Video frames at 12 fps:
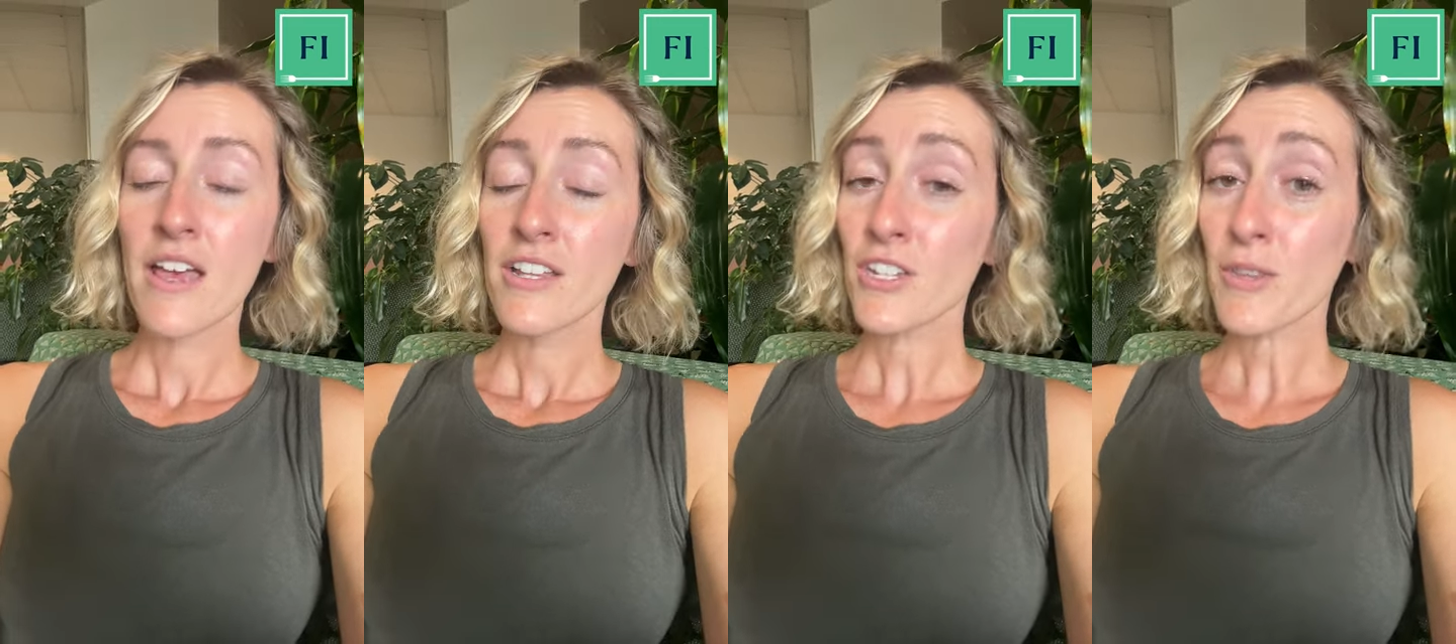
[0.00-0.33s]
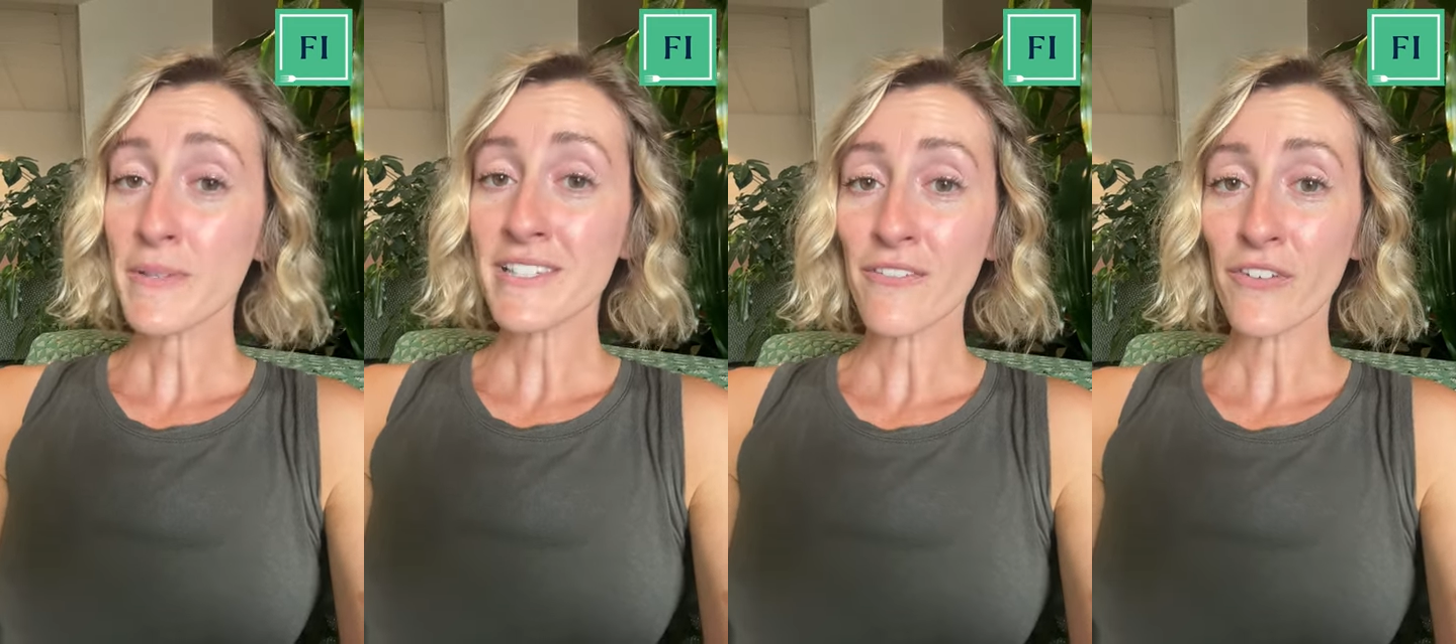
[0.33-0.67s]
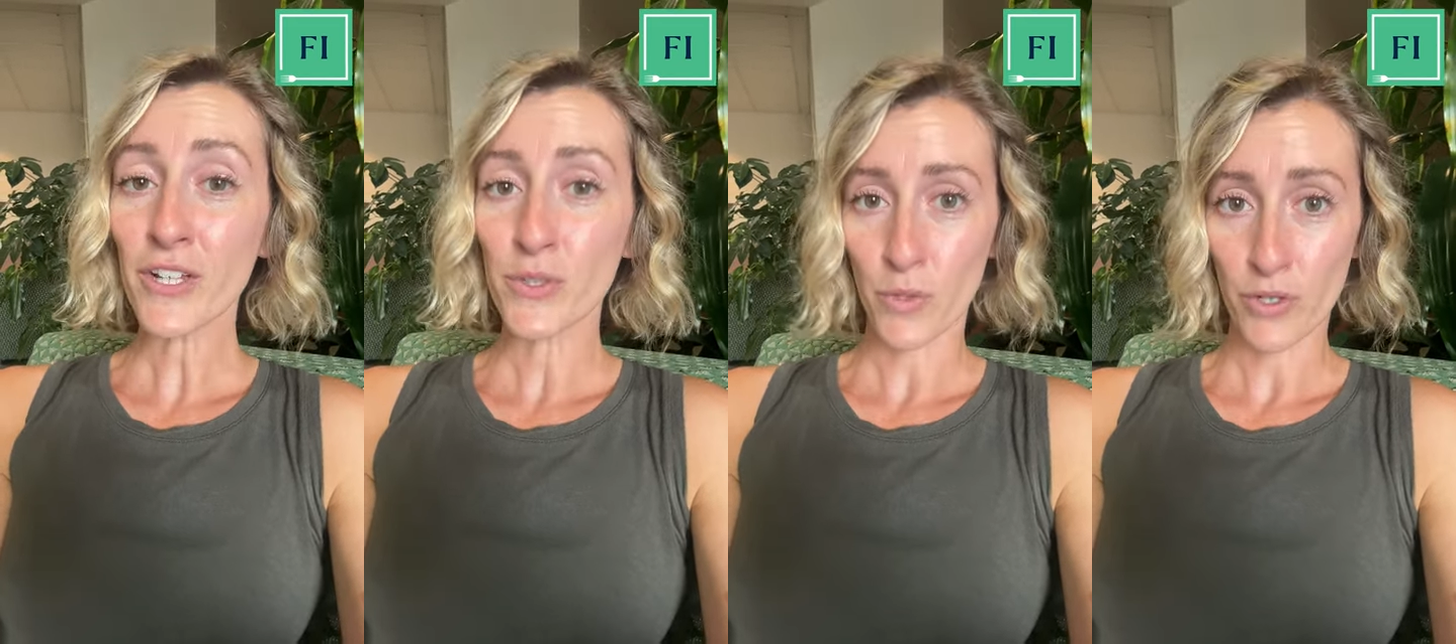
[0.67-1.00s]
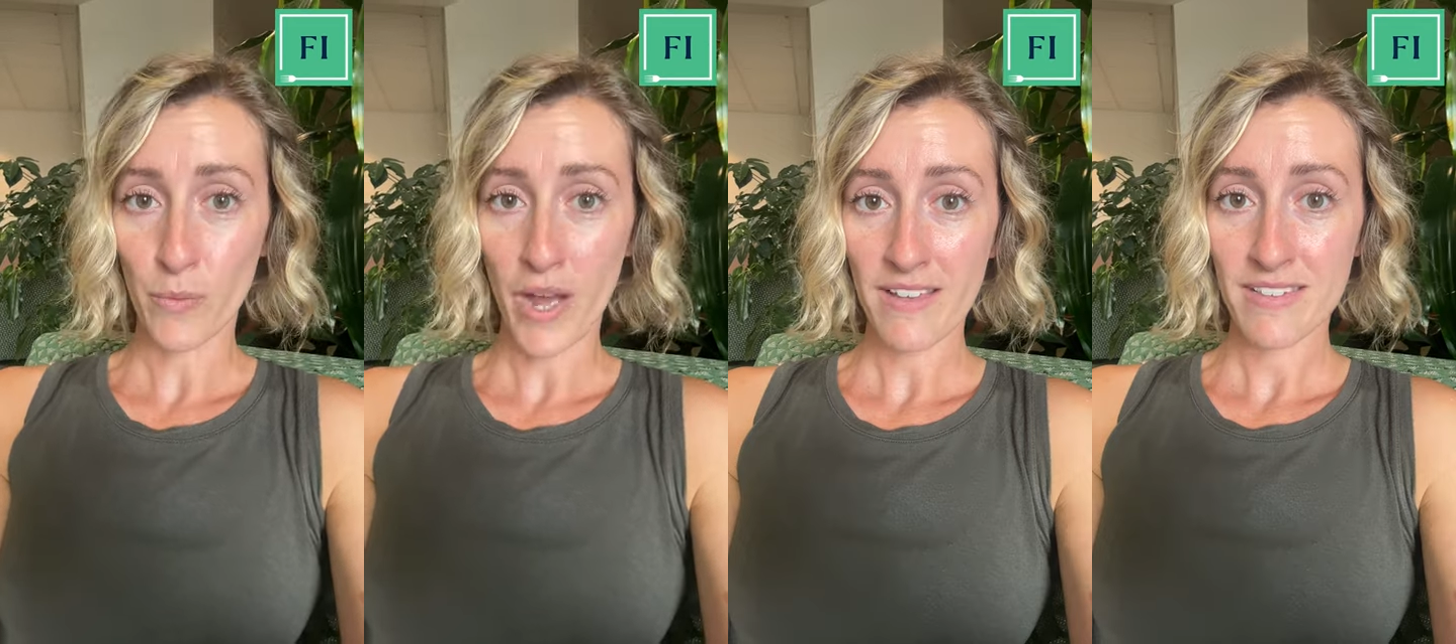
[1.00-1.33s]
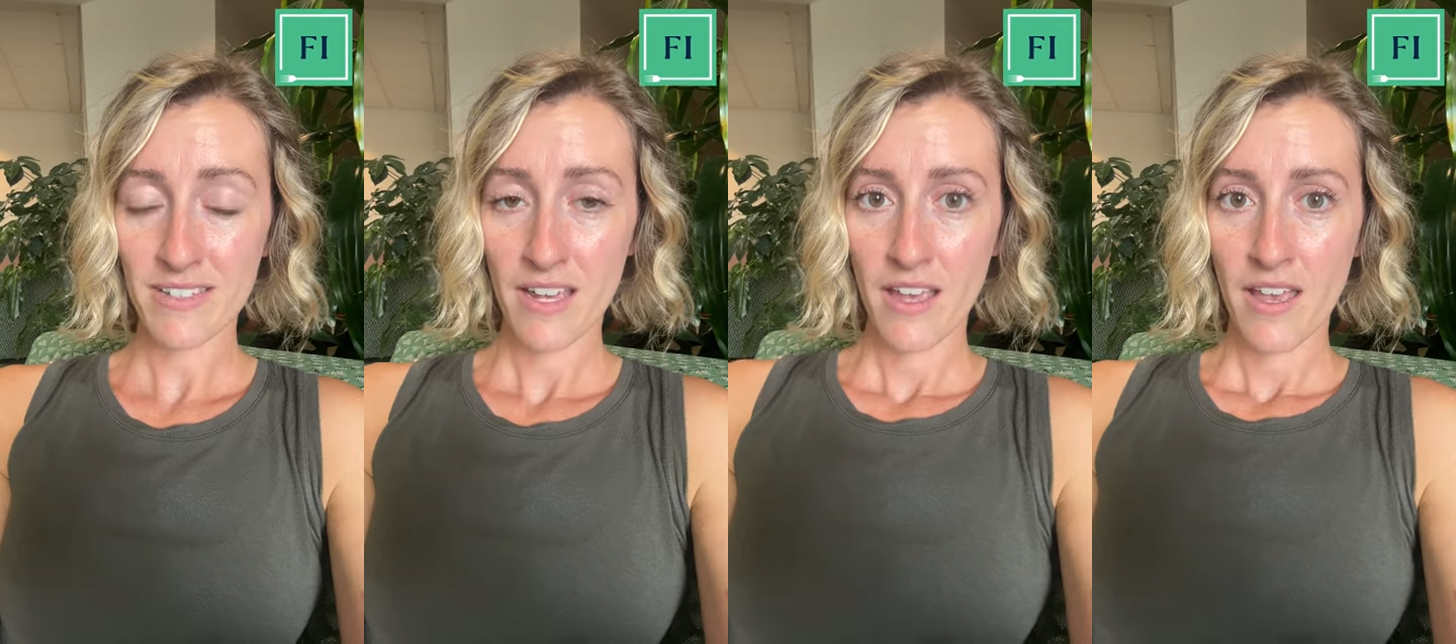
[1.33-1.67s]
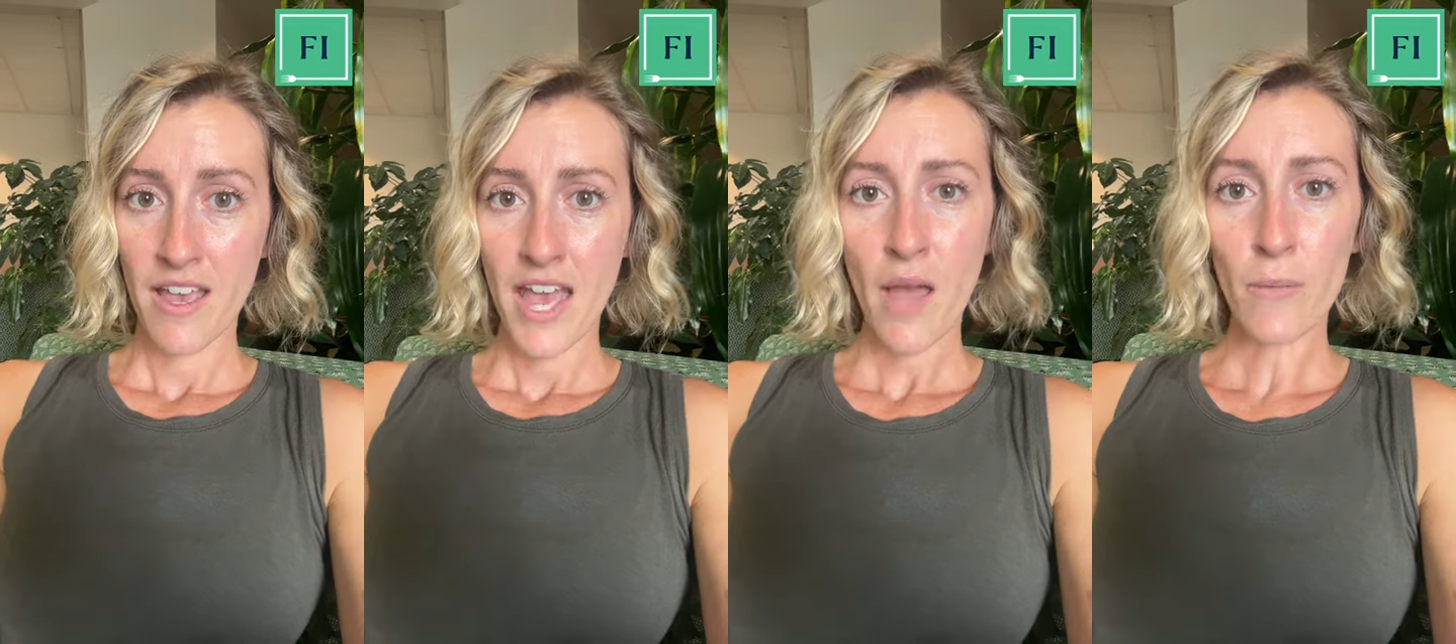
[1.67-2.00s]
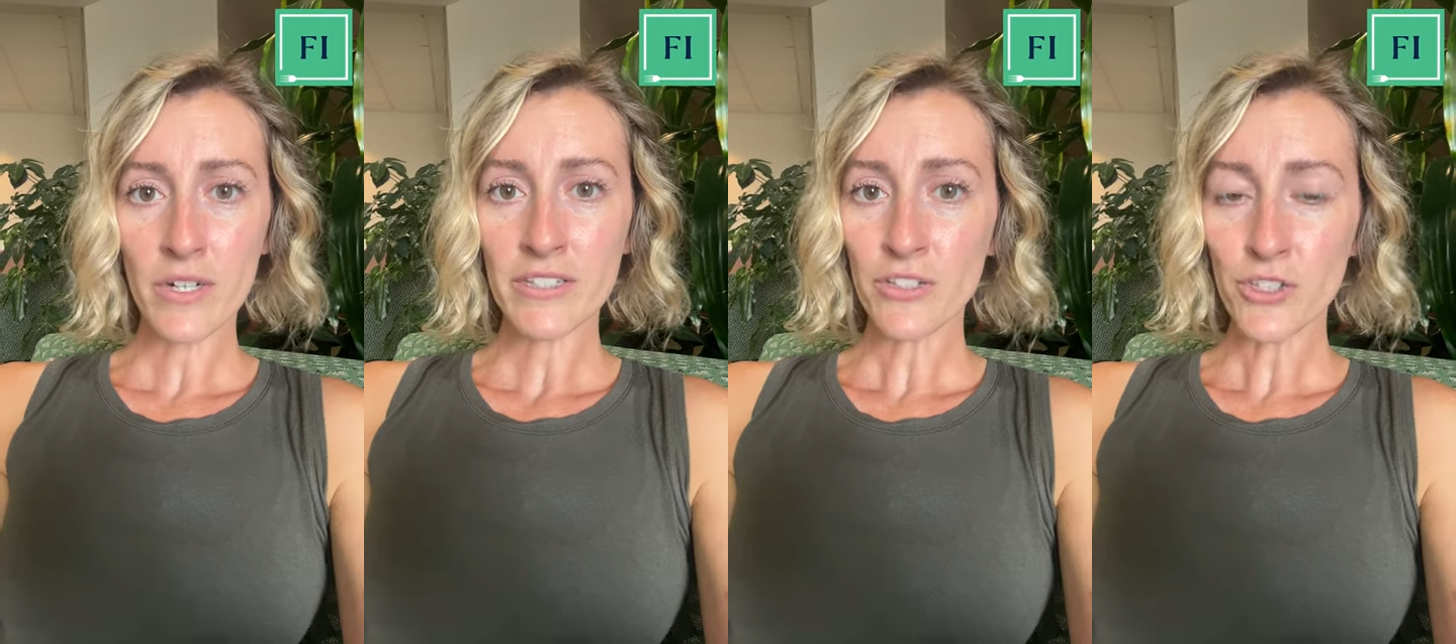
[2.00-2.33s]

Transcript: to the Pacific Northwest. And we're still